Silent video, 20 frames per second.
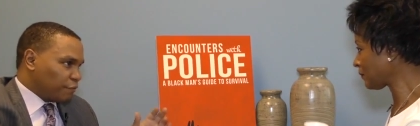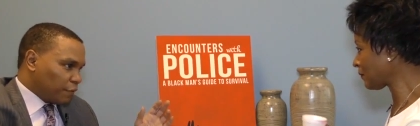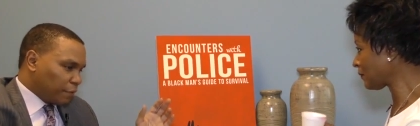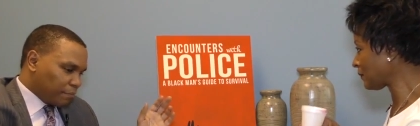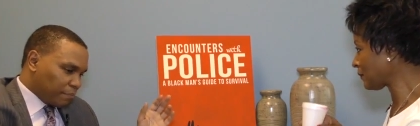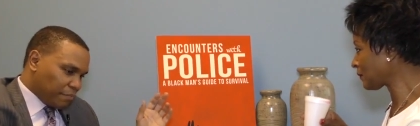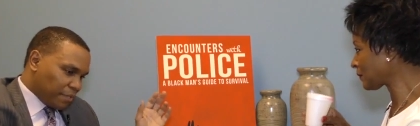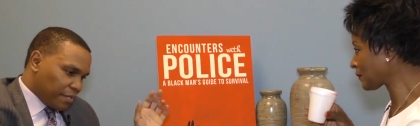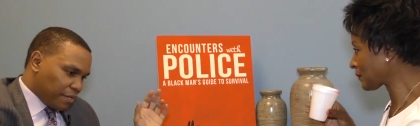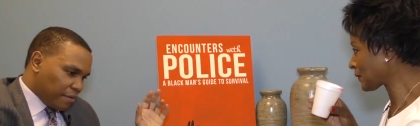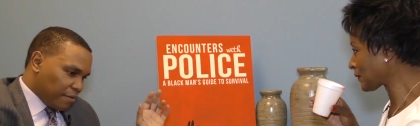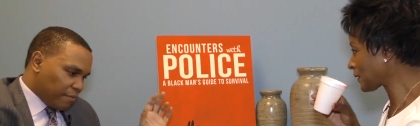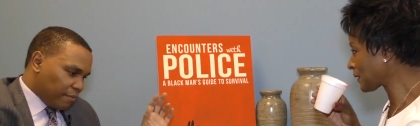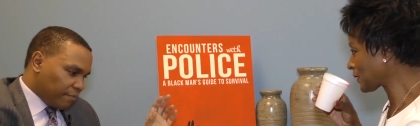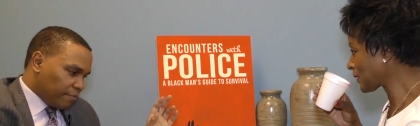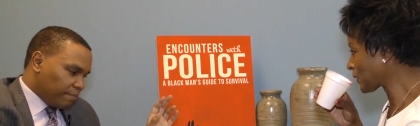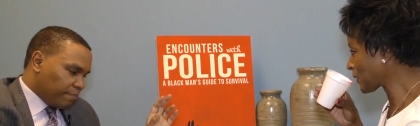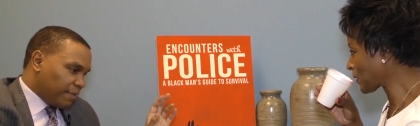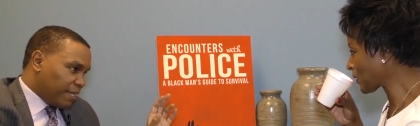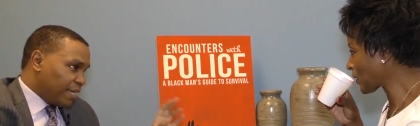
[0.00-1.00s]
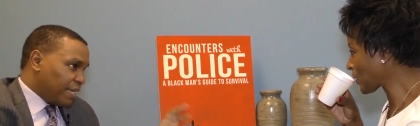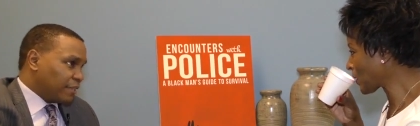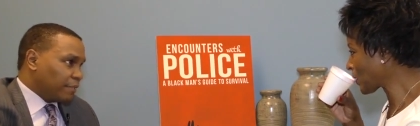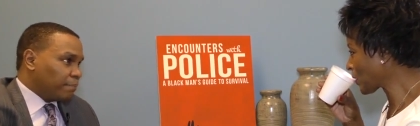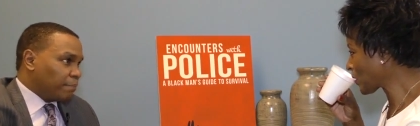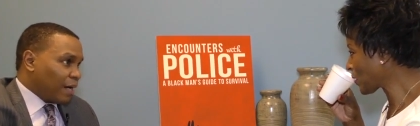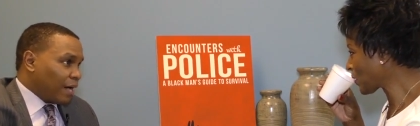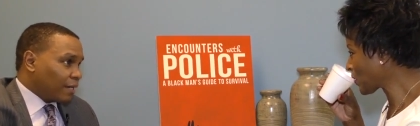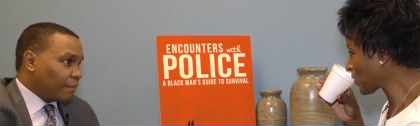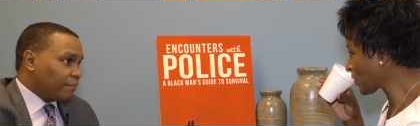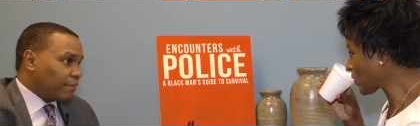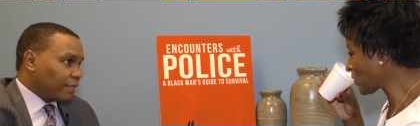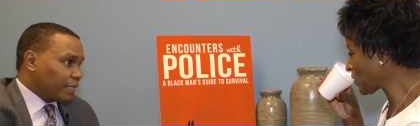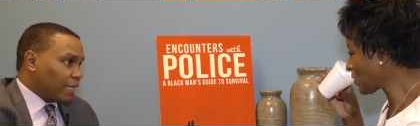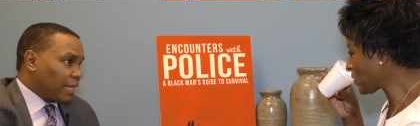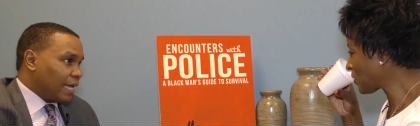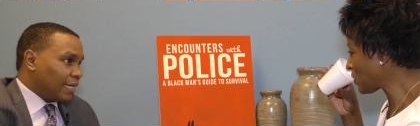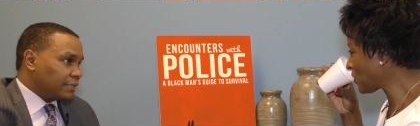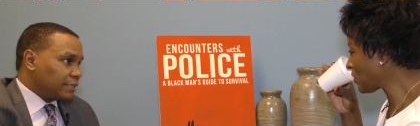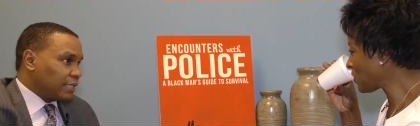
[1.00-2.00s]
Speaker 1: from being at the bottom of the
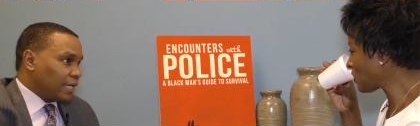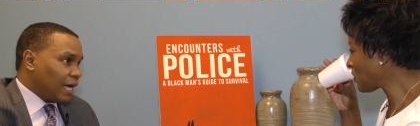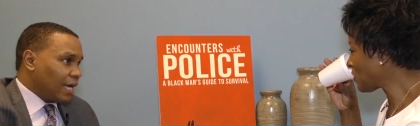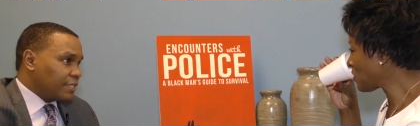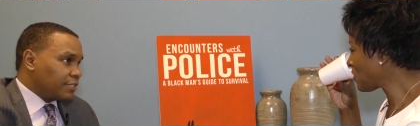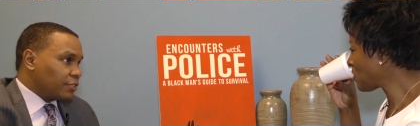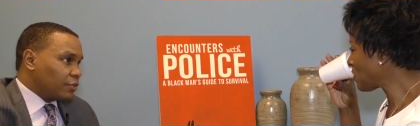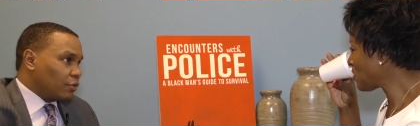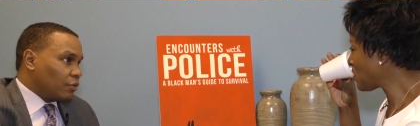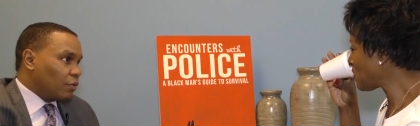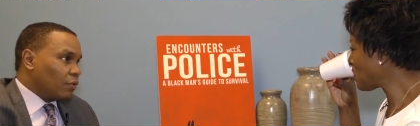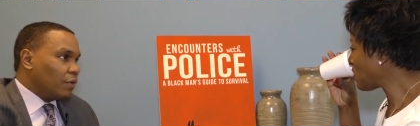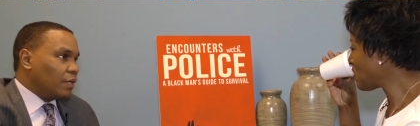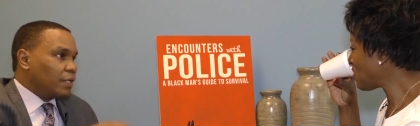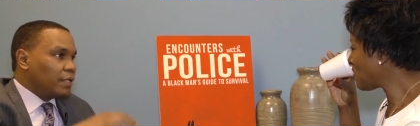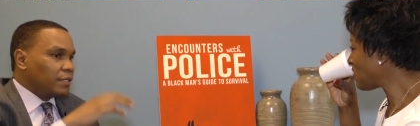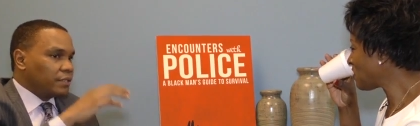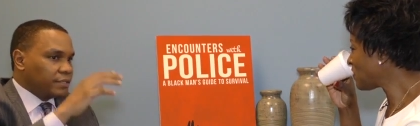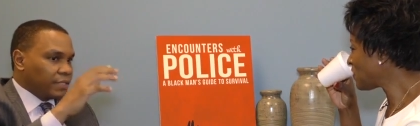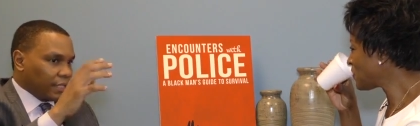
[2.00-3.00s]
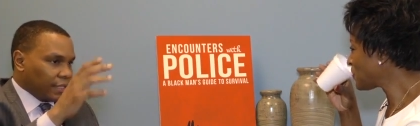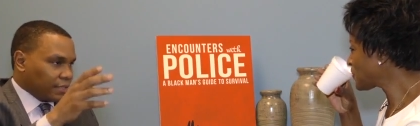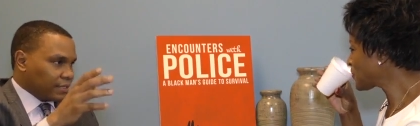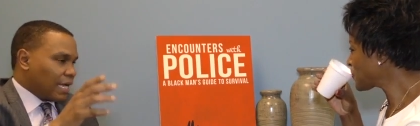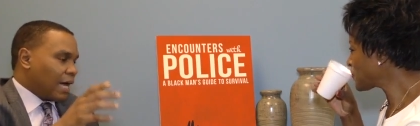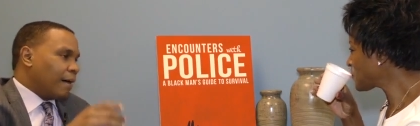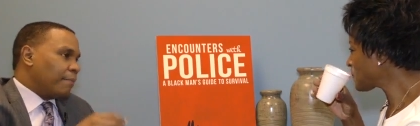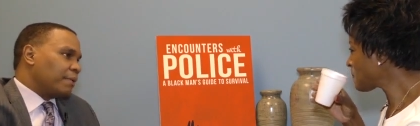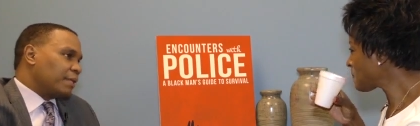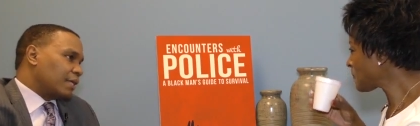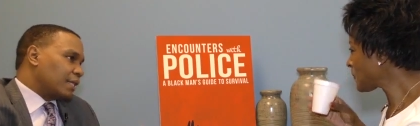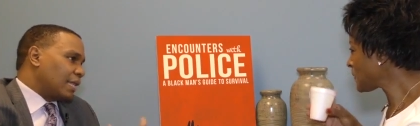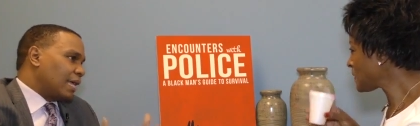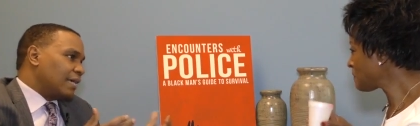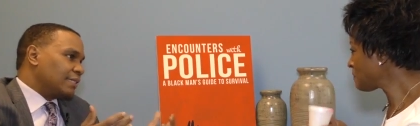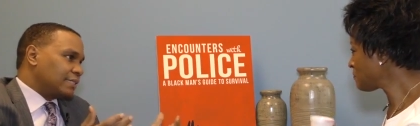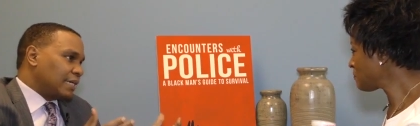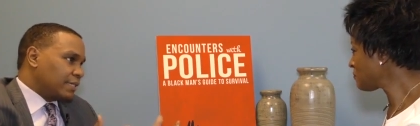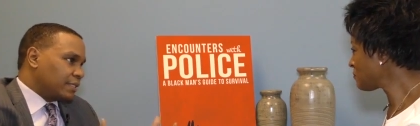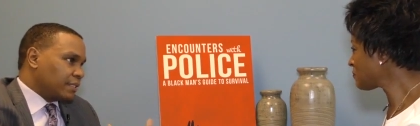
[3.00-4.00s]
class in high school to the top of the
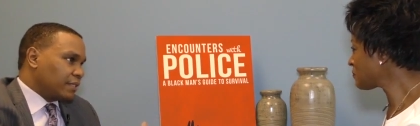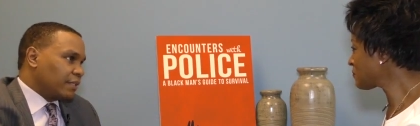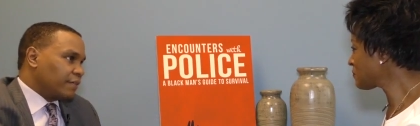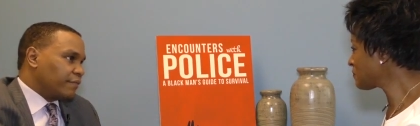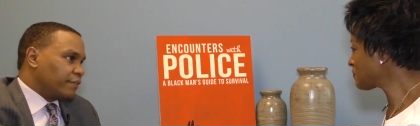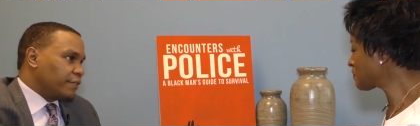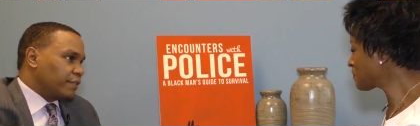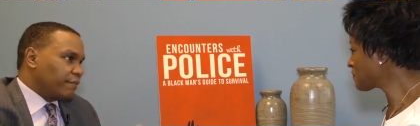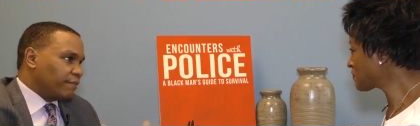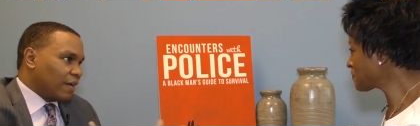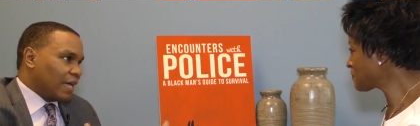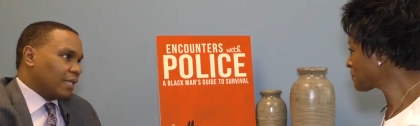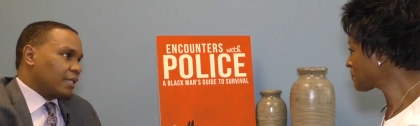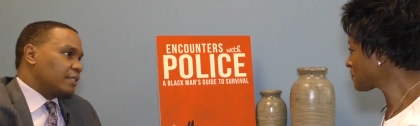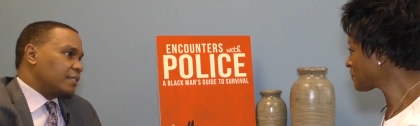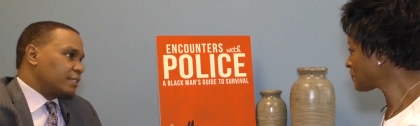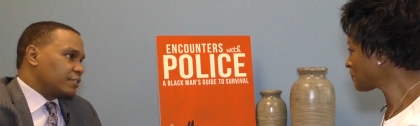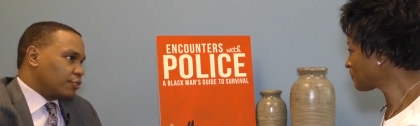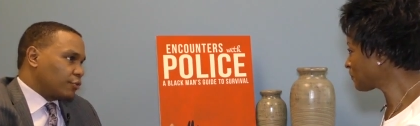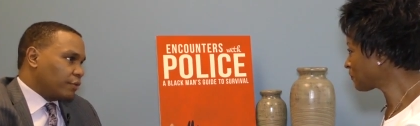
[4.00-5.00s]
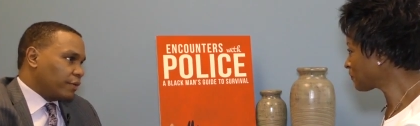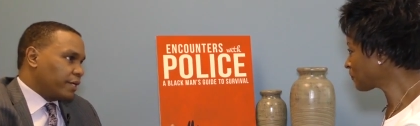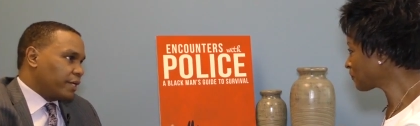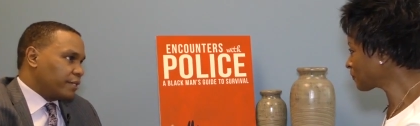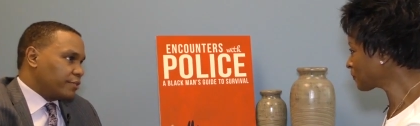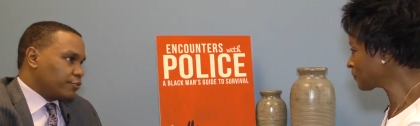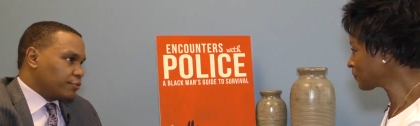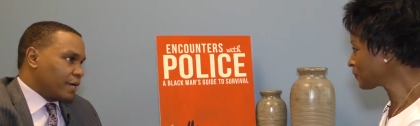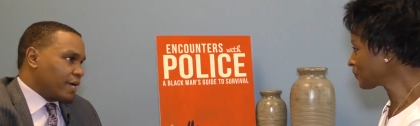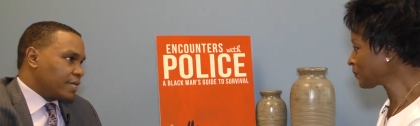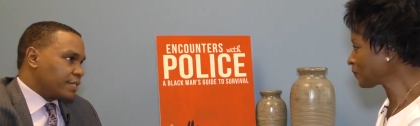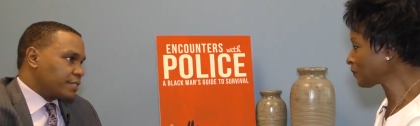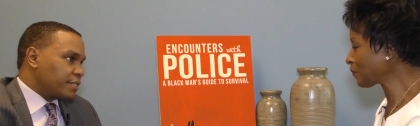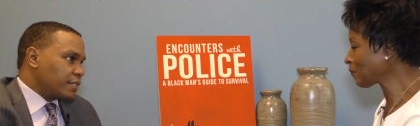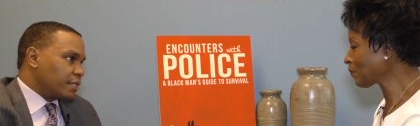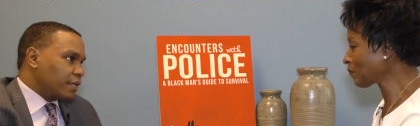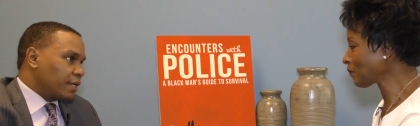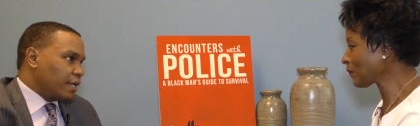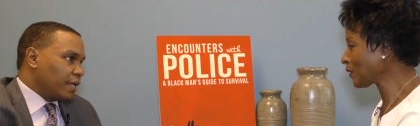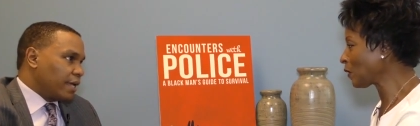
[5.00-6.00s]
class. I delivered the valedictorian
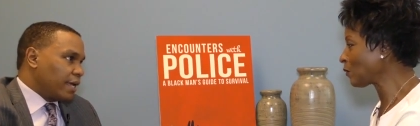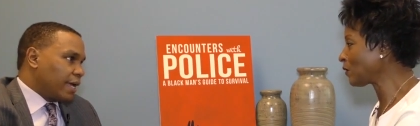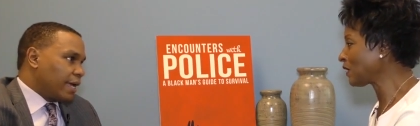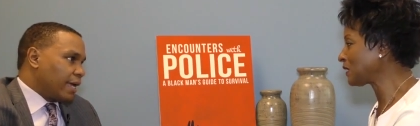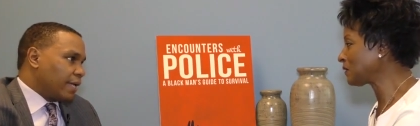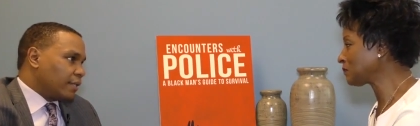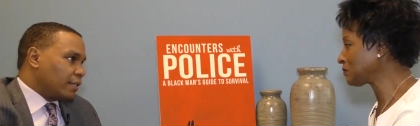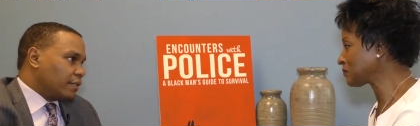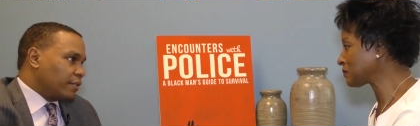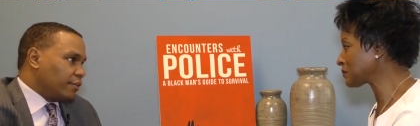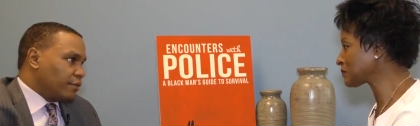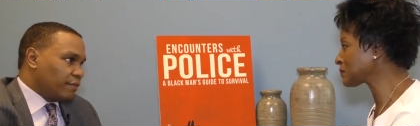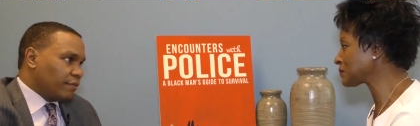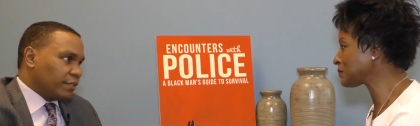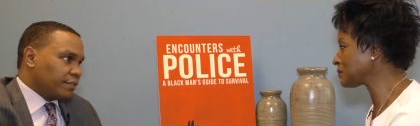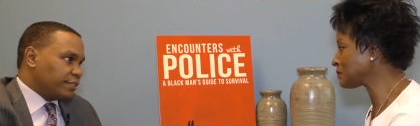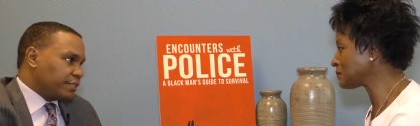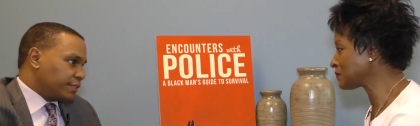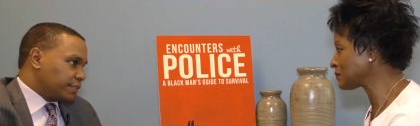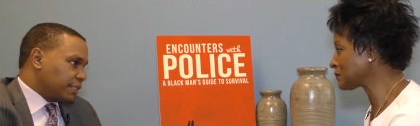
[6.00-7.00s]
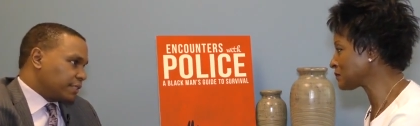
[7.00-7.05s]
address right. at the University of